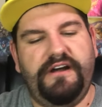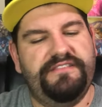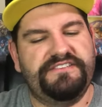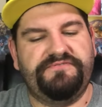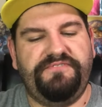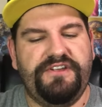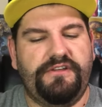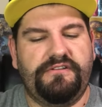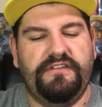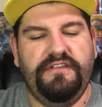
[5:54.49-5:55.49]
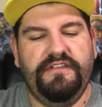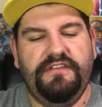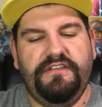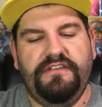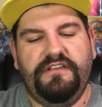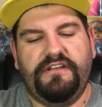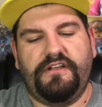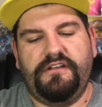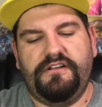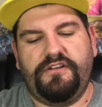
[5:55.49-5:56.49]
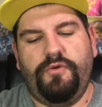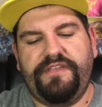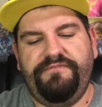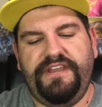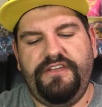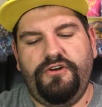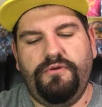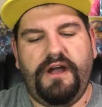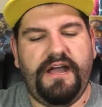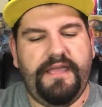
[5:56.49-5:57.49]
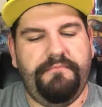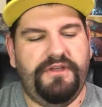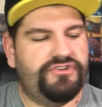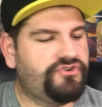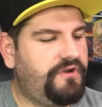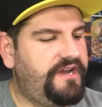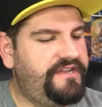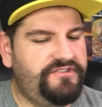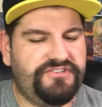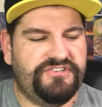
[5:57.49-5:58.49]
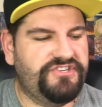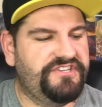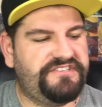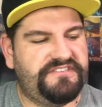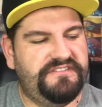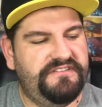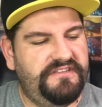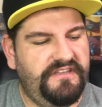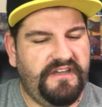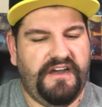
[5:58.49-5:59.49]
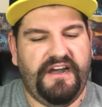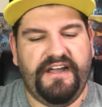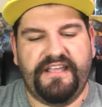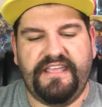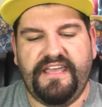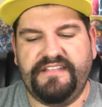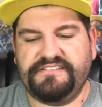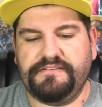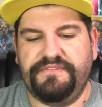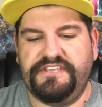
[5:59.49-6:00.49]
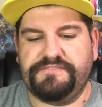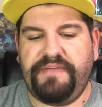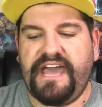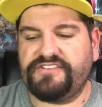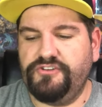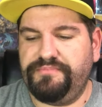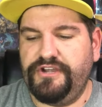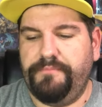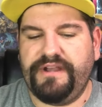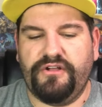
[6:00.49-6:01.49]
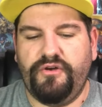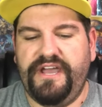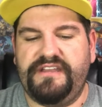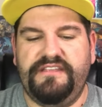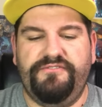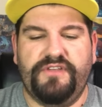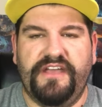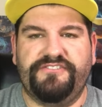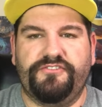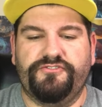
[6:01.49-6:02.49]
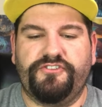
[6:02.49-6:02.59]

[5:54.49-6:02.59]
This is a very quick video. I'm trying to just get some of these packs opened up, and I'll go ahead and give you guys those